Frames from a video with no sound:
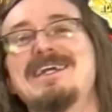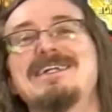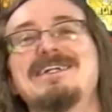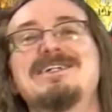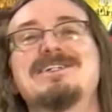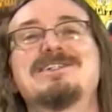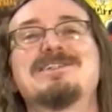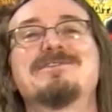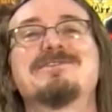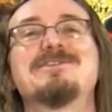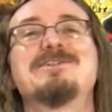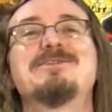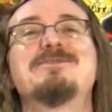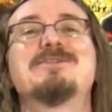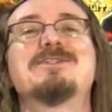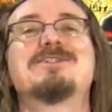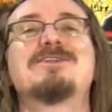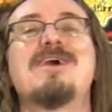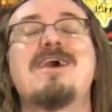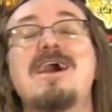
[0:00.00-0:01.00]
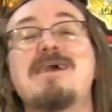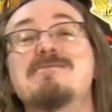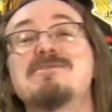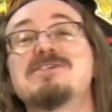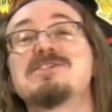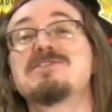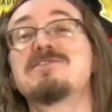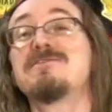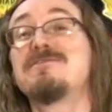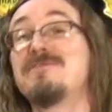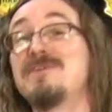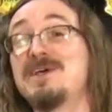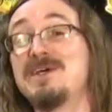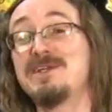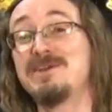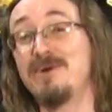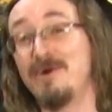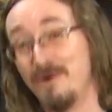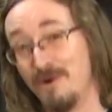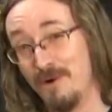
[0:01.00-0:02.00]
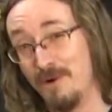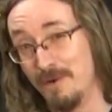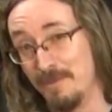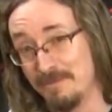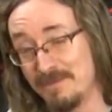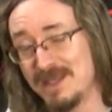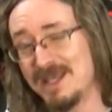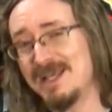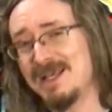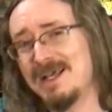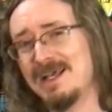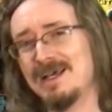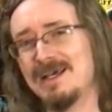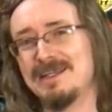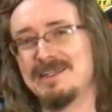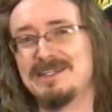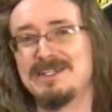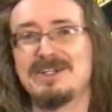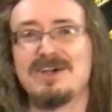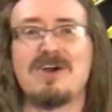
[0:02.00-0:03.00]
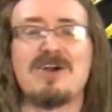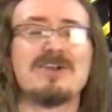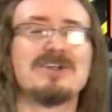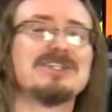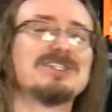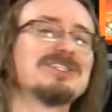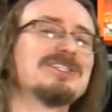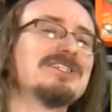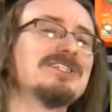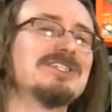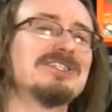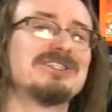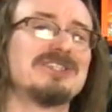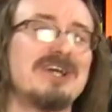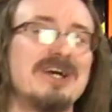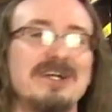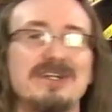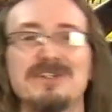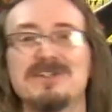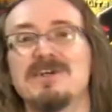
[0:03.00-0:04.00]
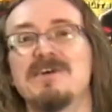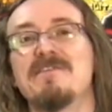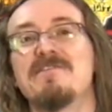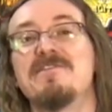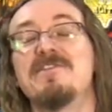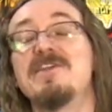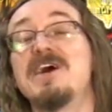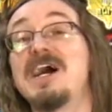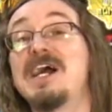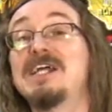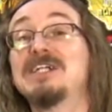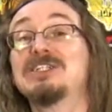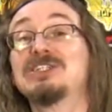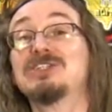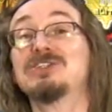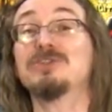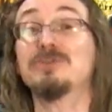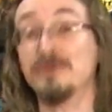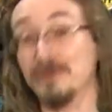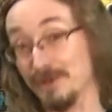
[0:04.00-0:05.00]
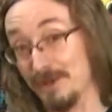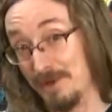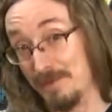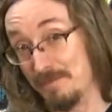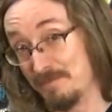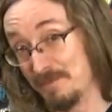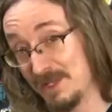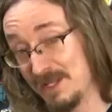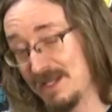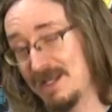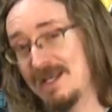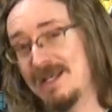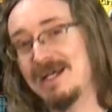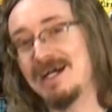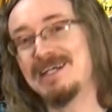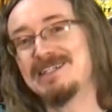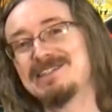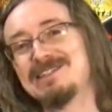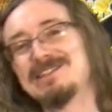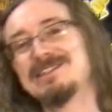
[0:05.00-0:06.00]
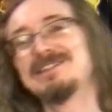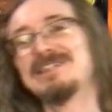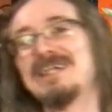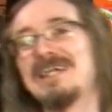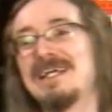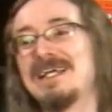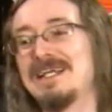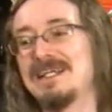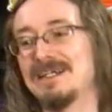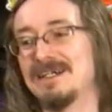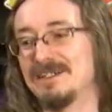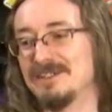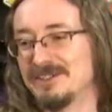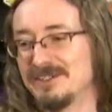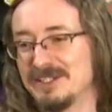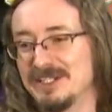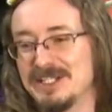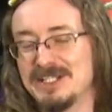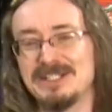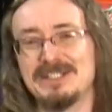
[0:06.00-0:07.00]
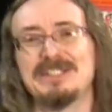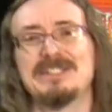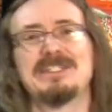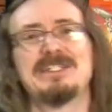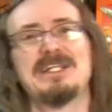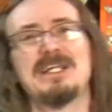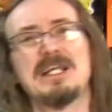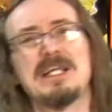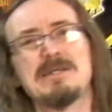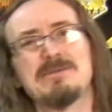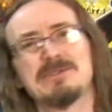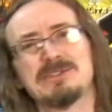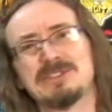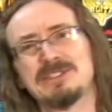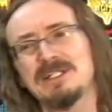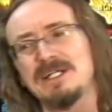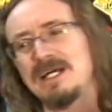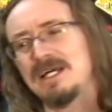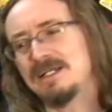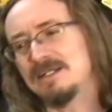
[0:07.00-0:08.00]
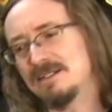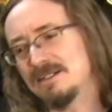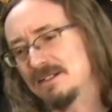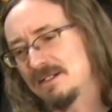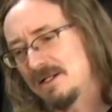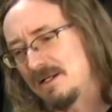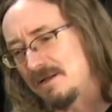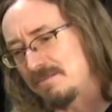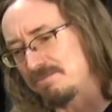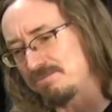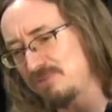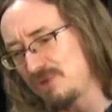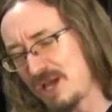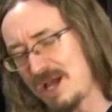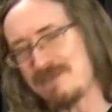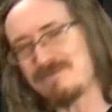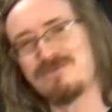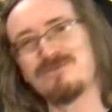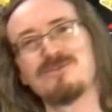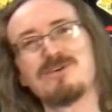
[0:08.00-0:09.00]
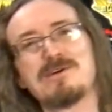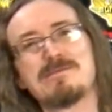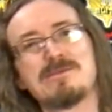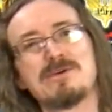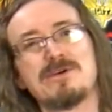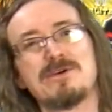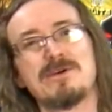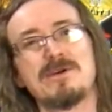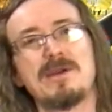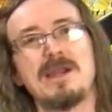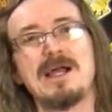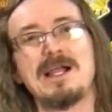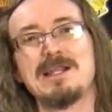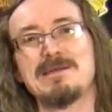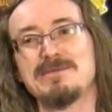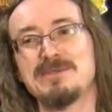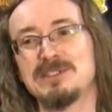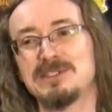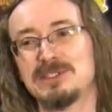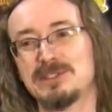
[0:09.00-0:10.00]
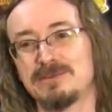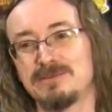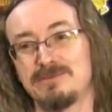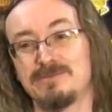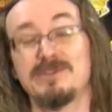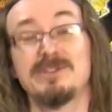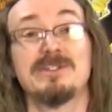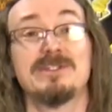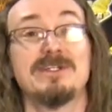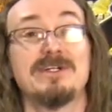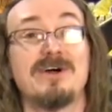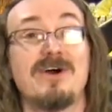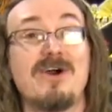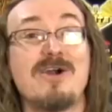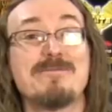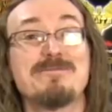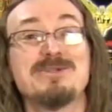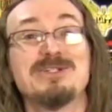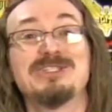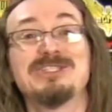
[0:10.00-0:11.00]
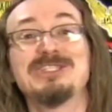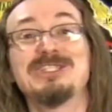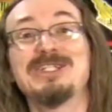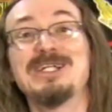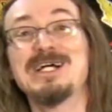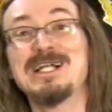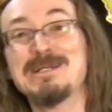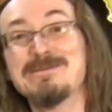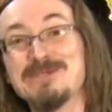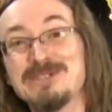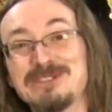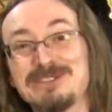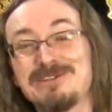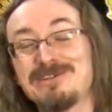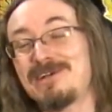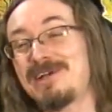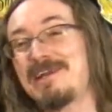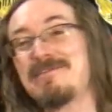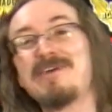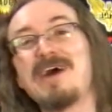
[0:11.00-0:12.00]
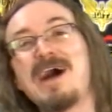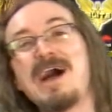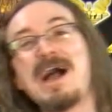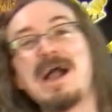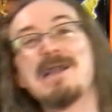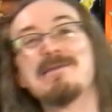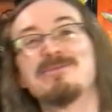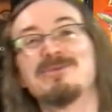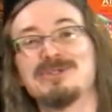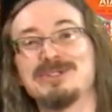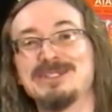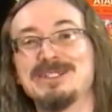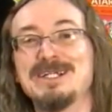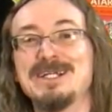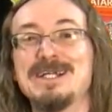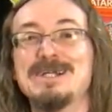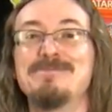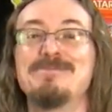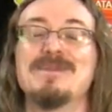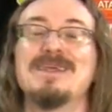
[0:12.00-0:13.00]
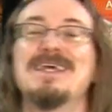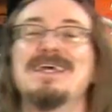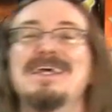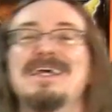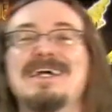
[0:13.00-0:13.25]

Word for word: an interview with Thomas Finholm the artist and designer of Thy Sword. Now, this is a, a little indie game which got uh, platformer elements with the RPG elements, kind of a hybrid game,